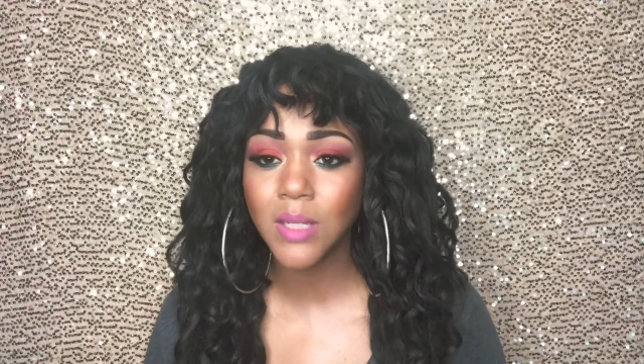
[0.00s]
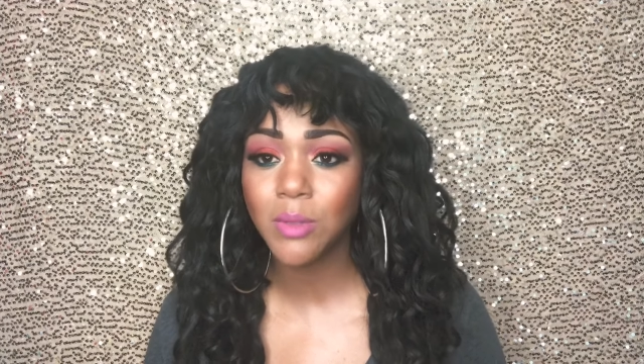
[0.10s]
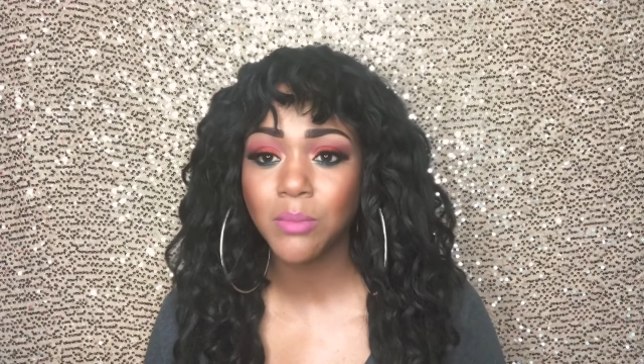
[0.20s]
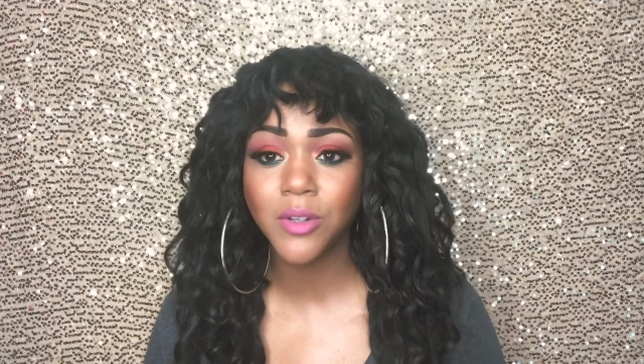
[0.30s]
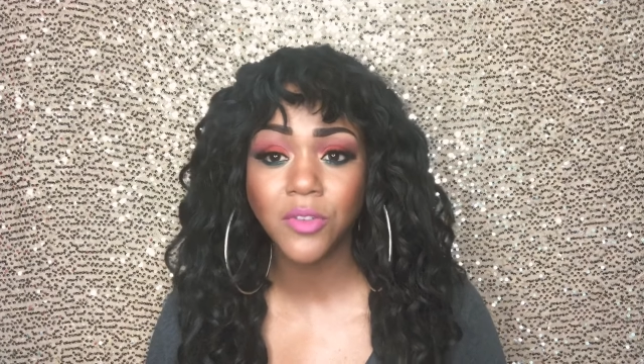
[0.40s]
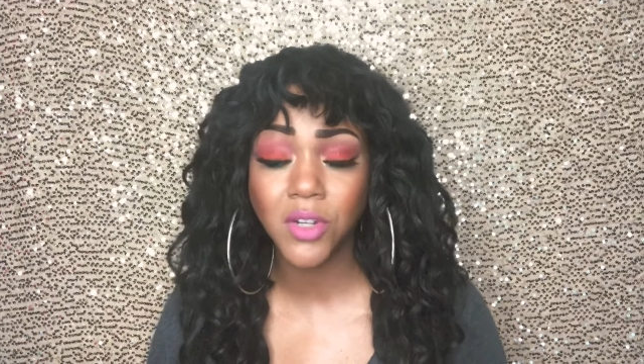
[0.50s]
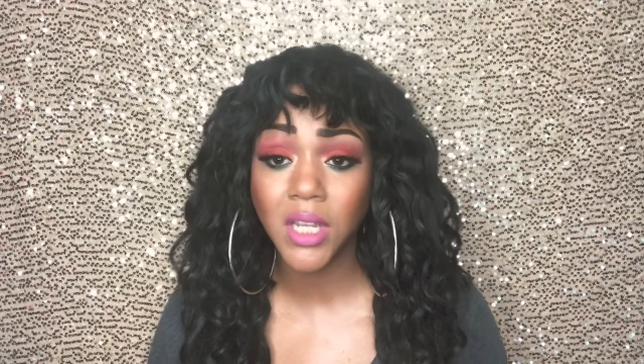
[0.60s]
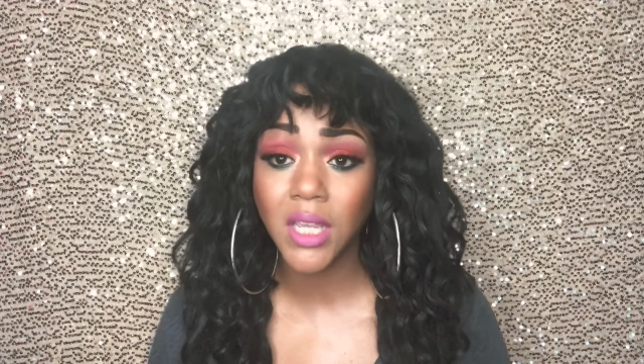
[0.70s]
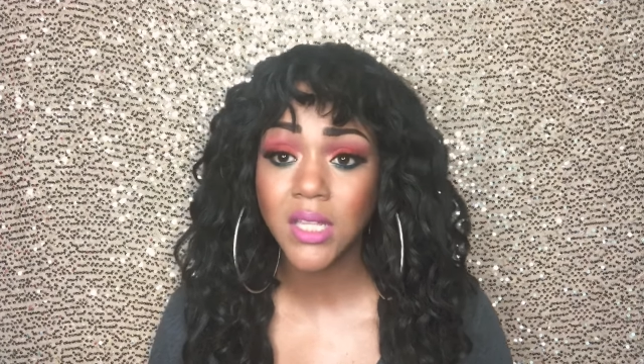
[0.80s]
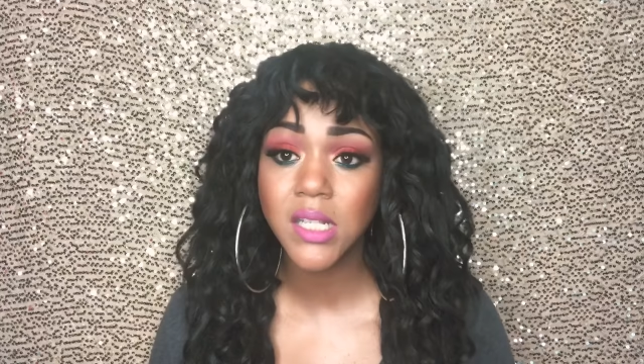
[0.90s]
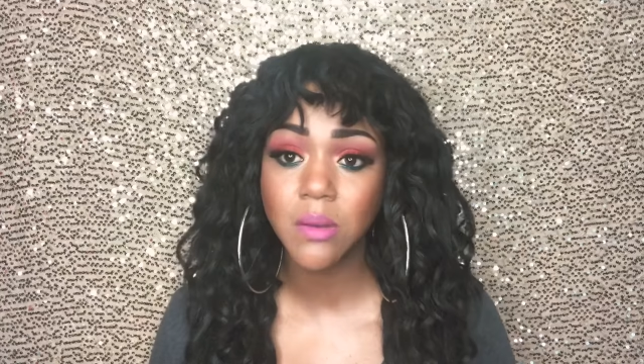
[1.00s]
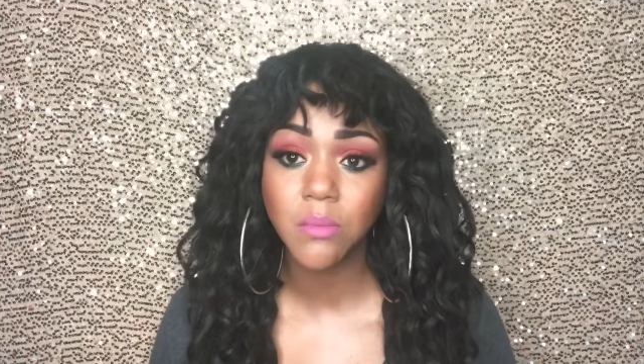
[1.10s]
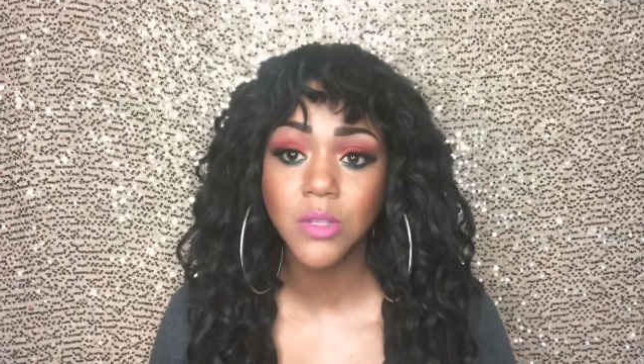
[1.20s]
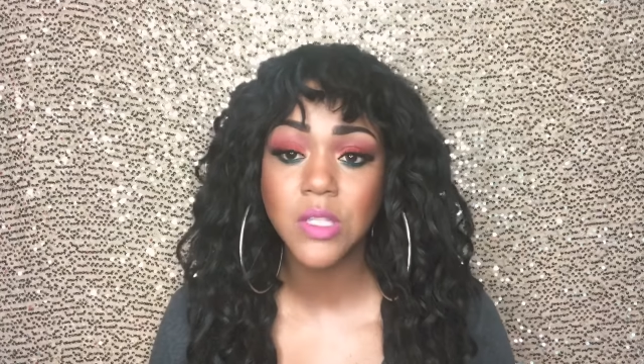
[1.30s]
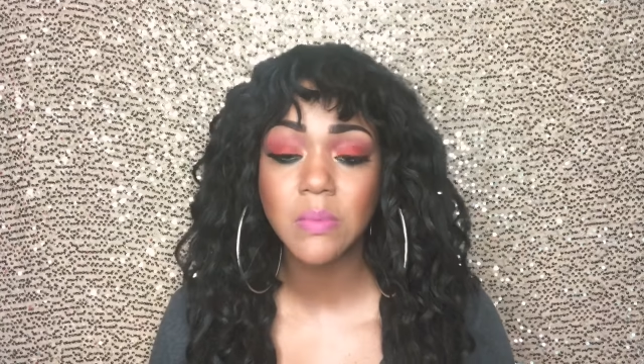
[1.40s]
Some of them are free. Some
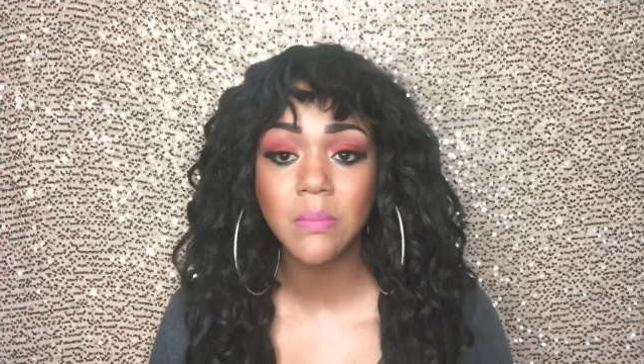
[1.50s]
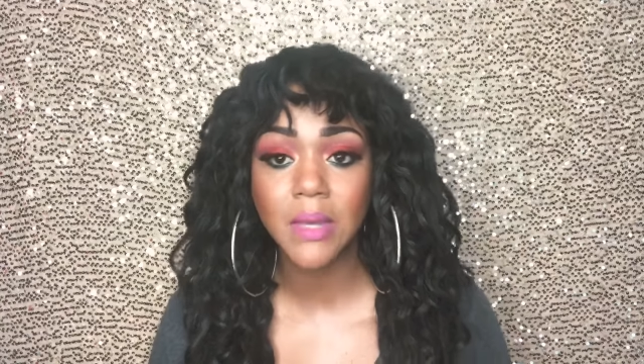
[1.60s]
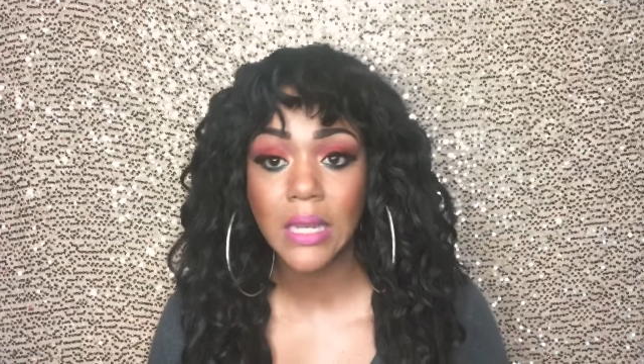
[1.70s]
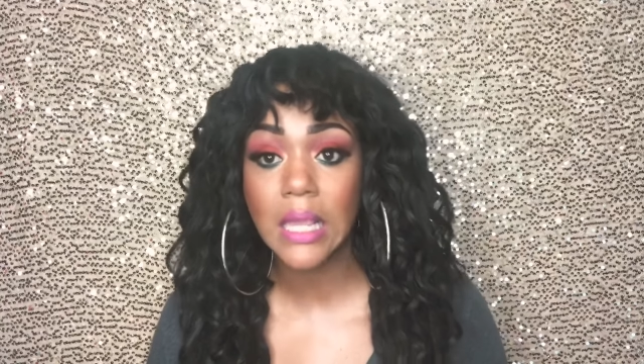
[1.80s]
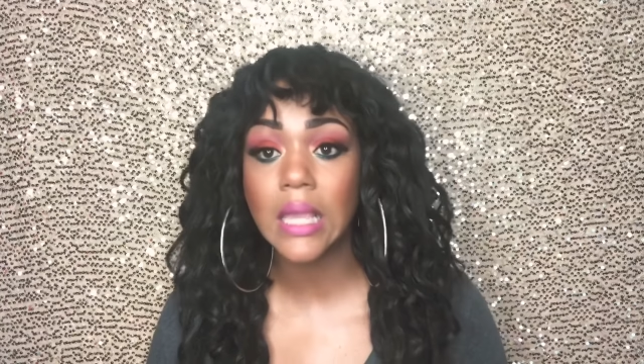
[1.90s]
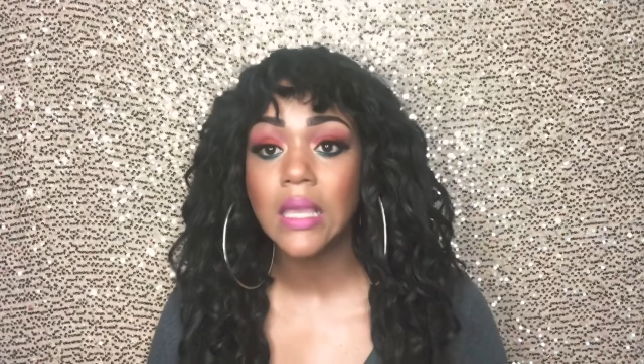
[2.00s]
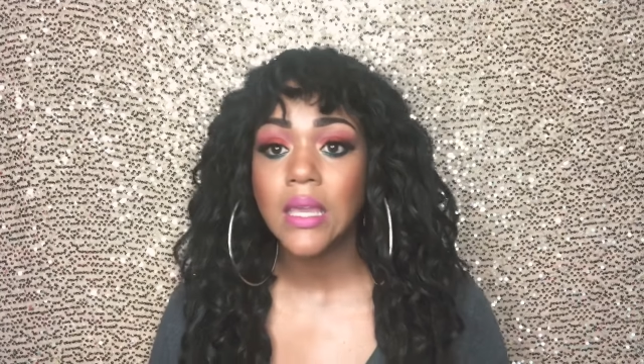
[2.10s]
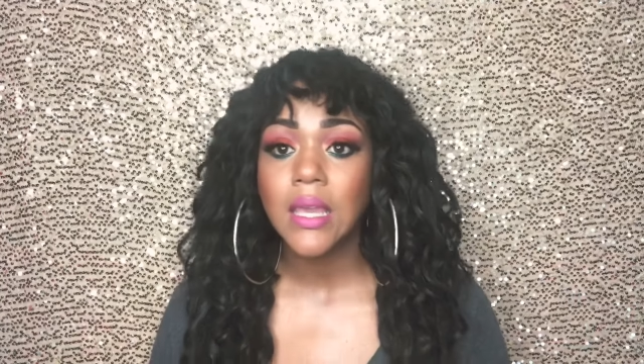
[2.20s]
of them you spend money.